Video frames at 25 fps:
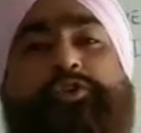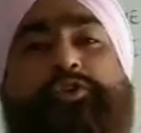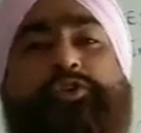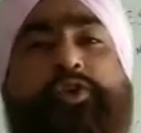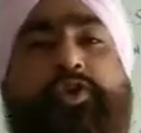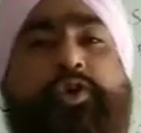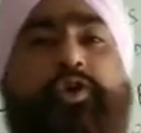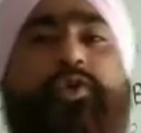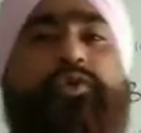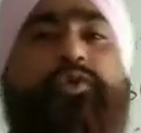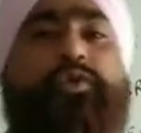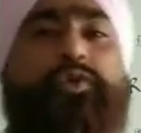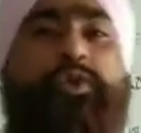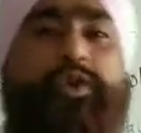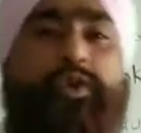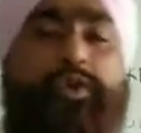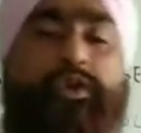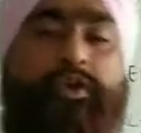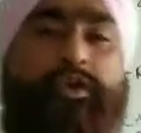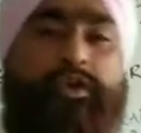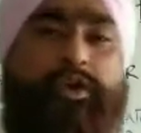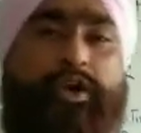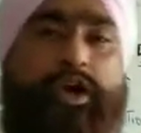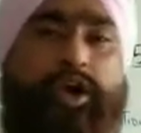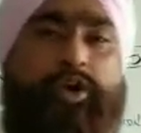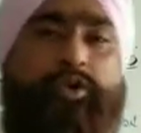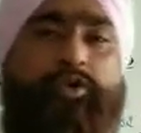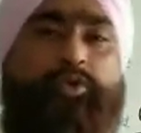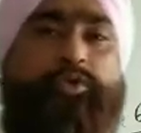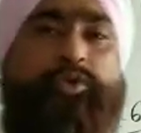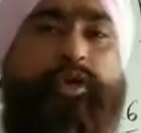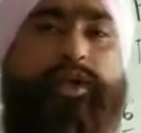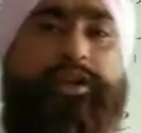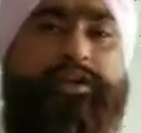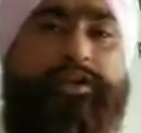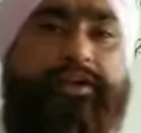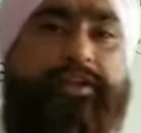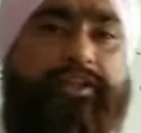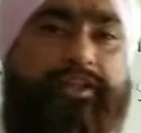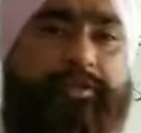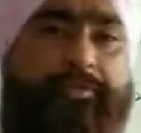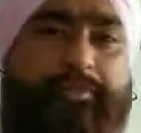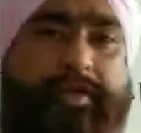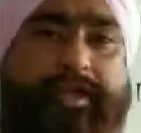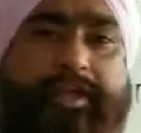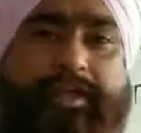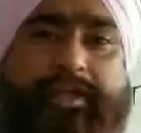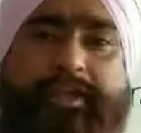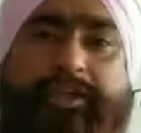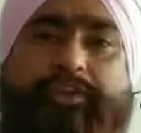to know how to enter the
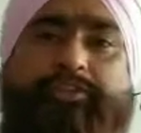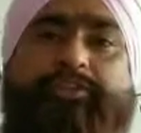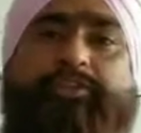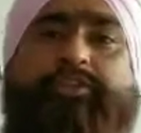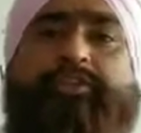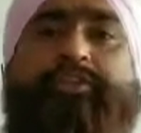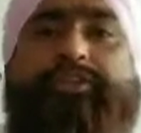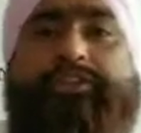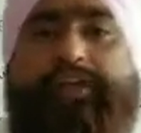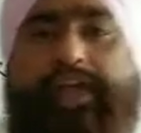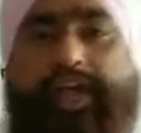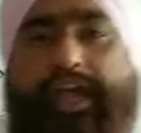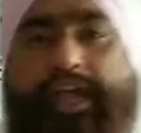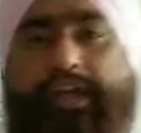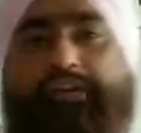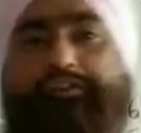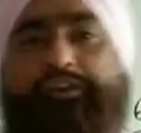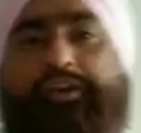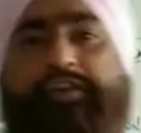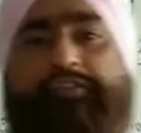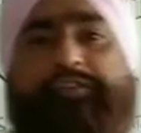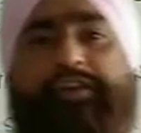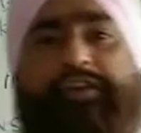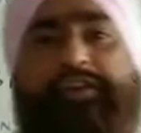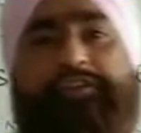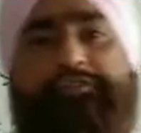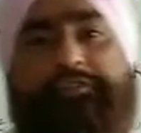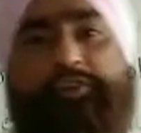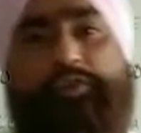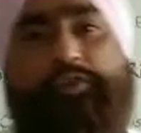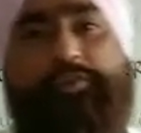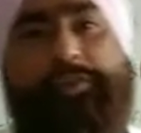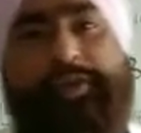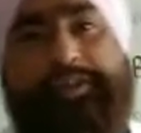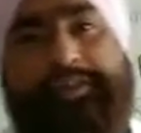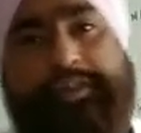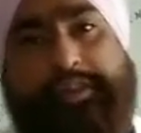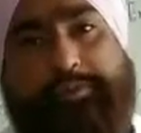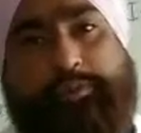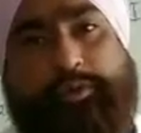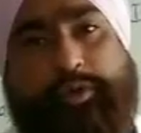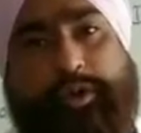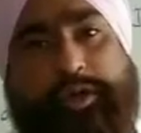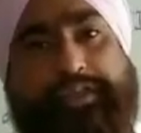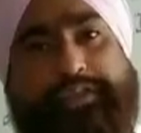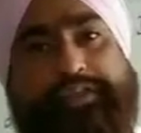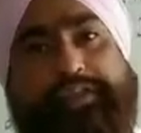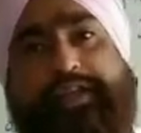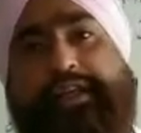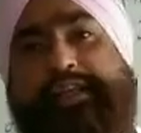market. So I have covered few basic
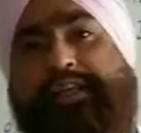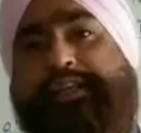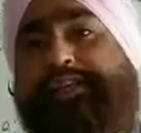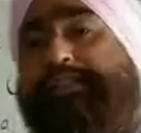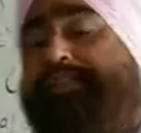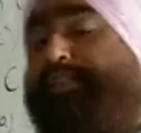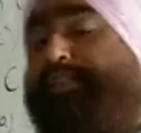points, so let